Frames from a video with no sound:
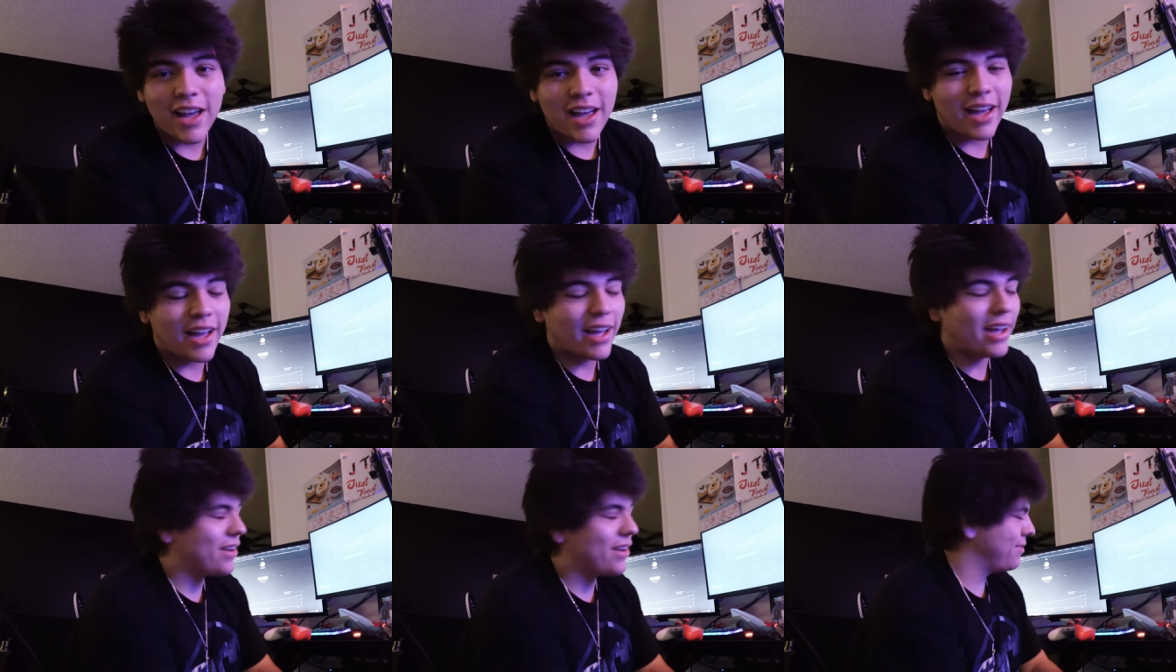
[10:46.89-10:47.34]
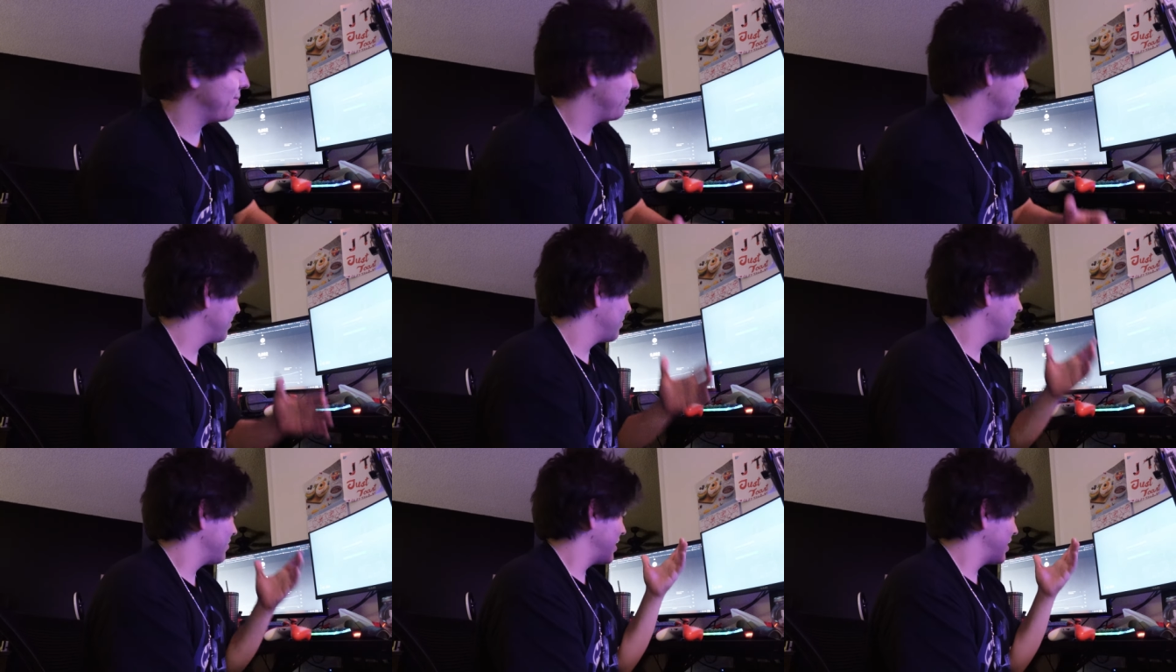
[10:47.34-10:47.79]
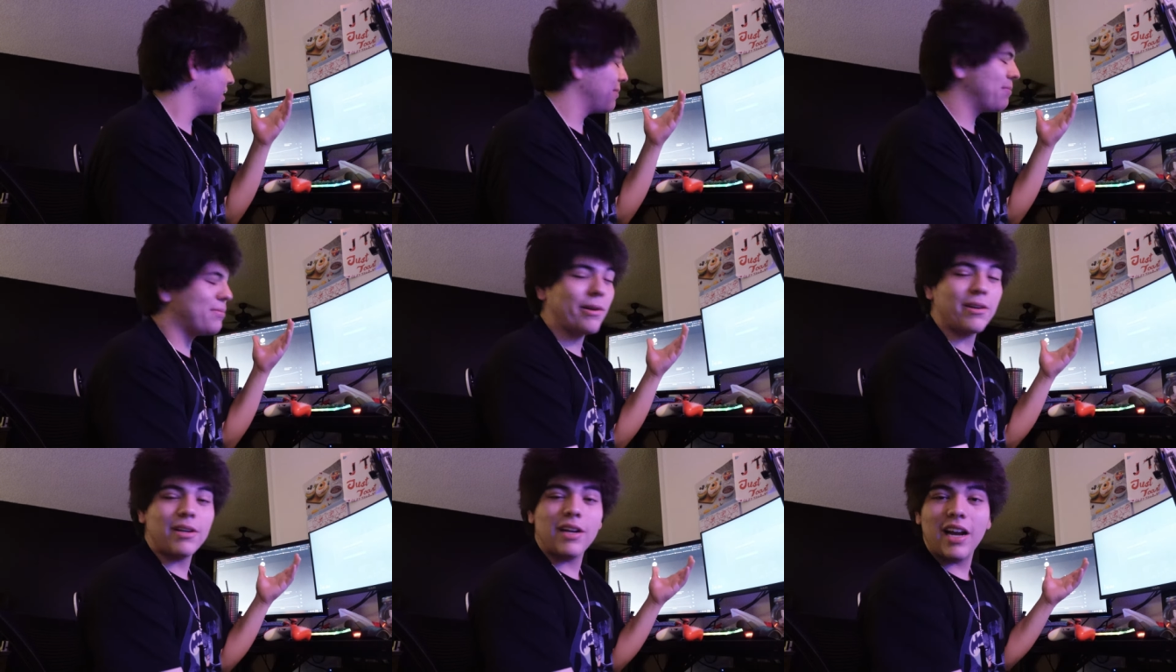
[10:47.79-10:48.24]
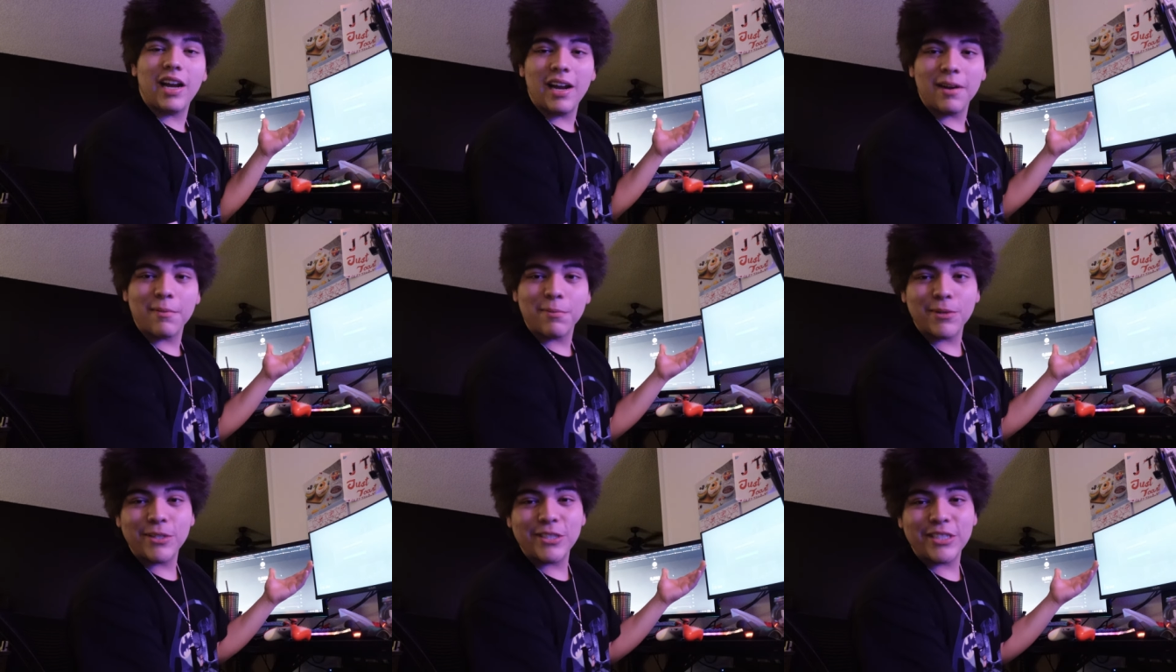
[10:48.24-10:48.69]
I
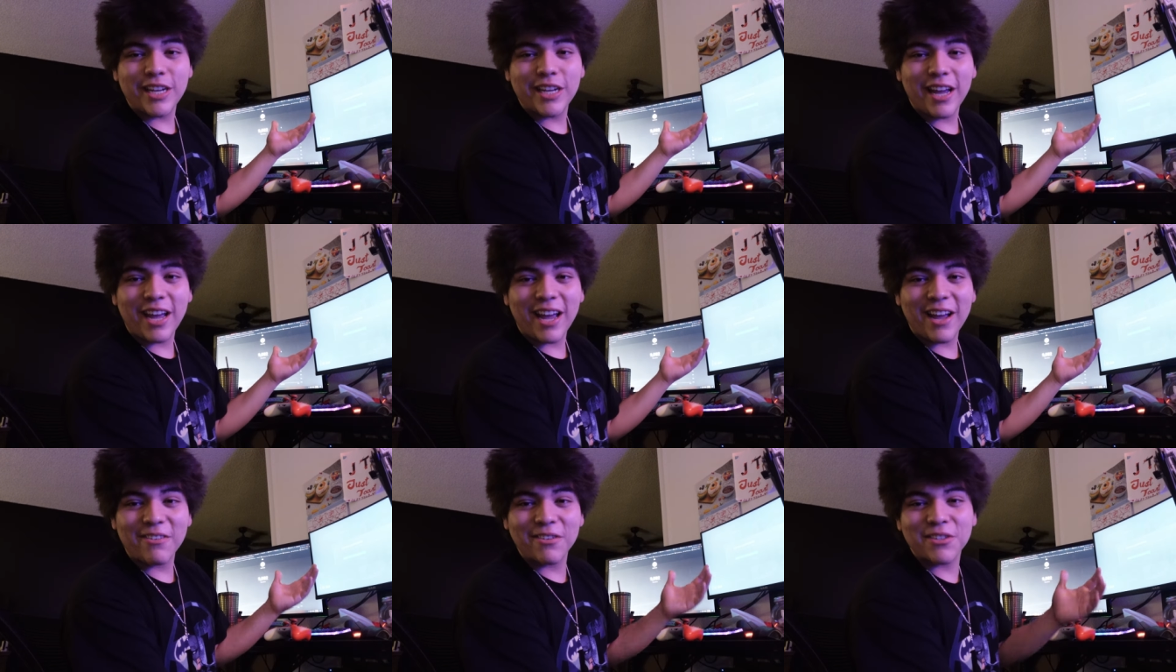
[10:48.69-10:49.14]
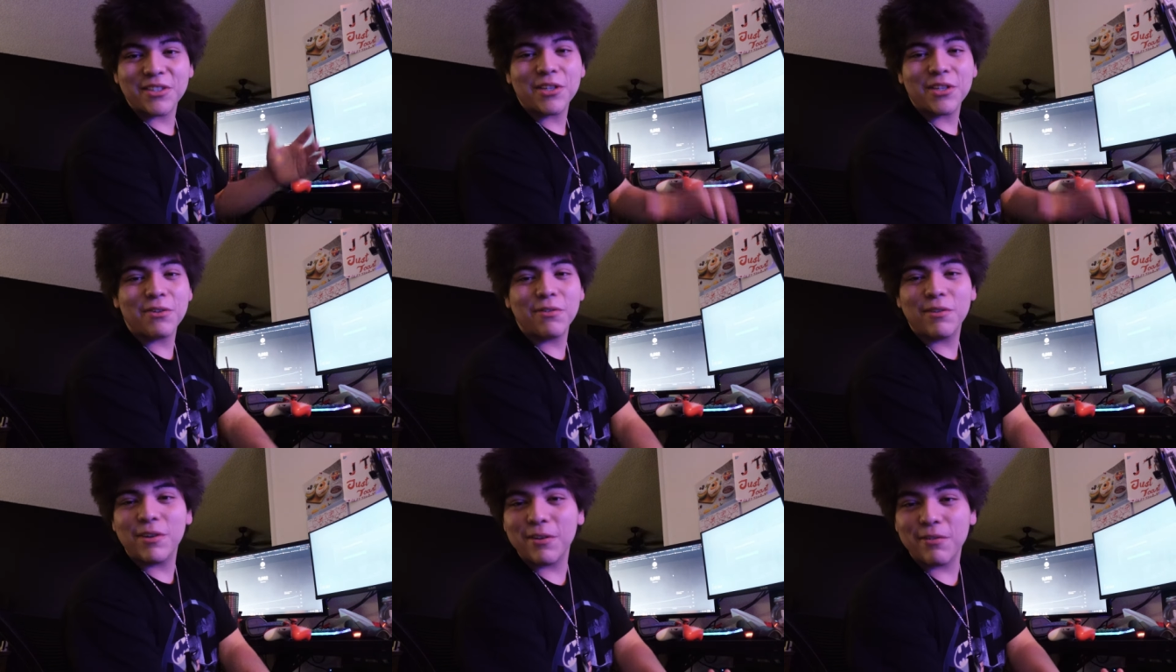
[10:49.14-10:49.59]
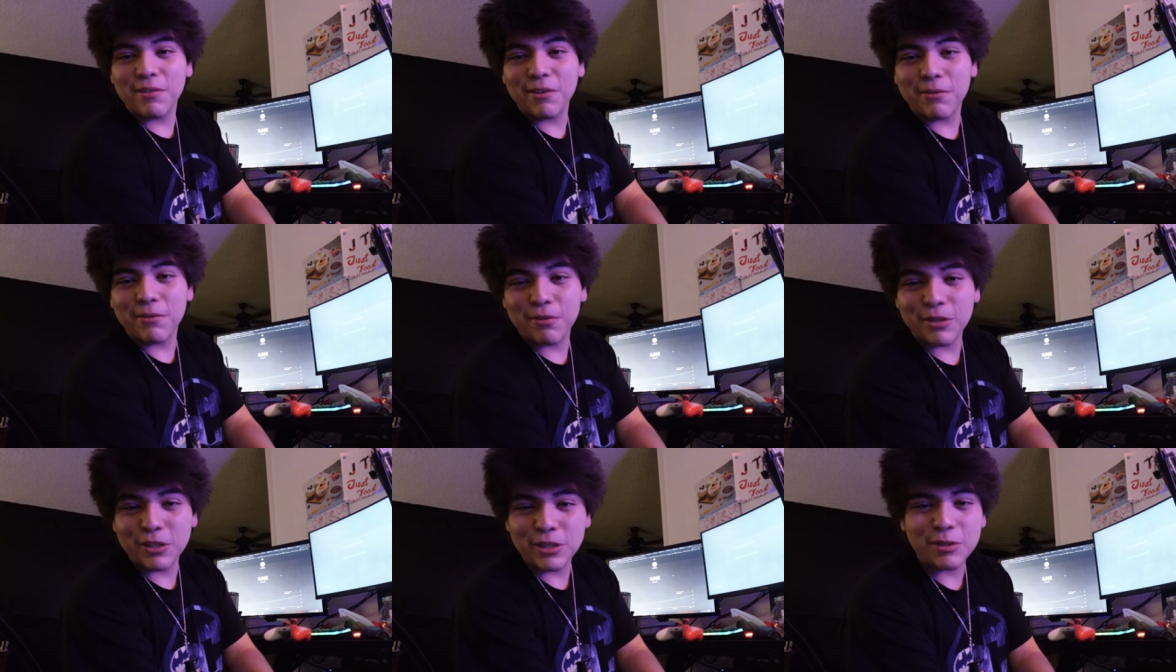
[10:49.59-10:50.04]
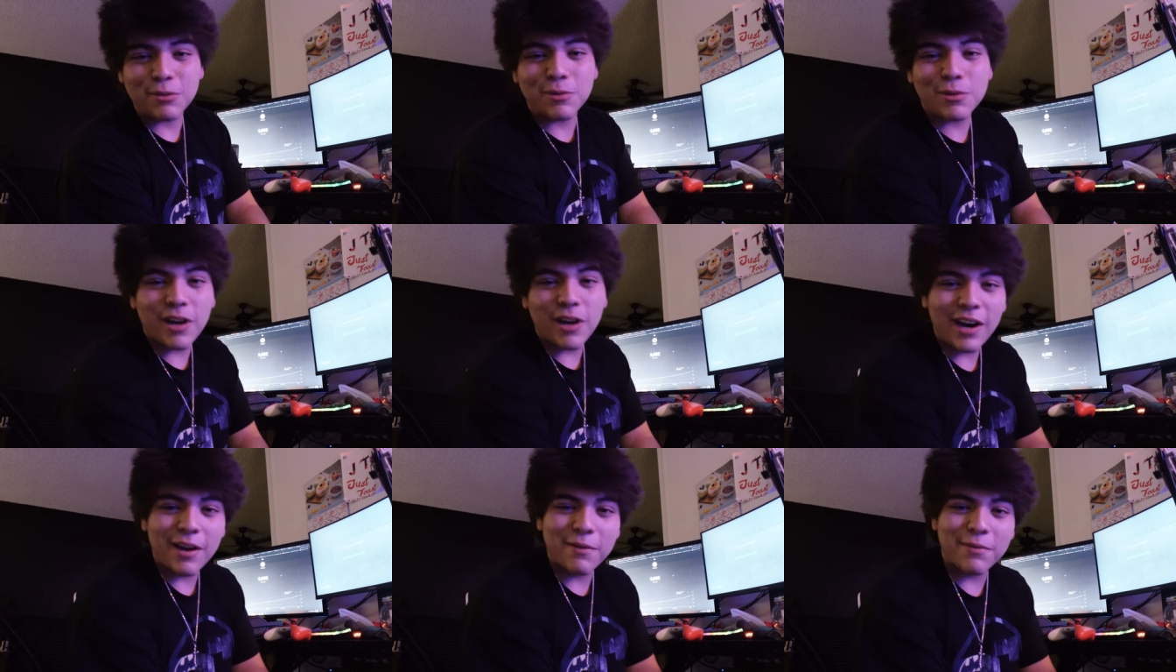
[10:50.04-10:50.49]
appreciate every single one of you for
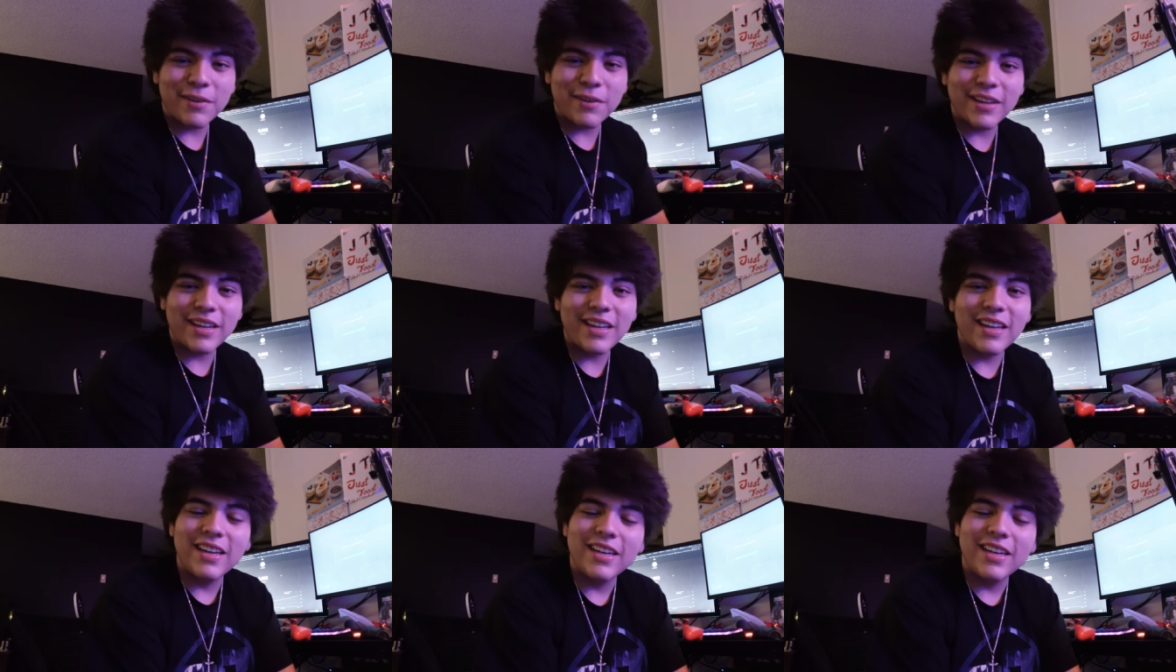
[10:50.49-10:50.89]
subscribing,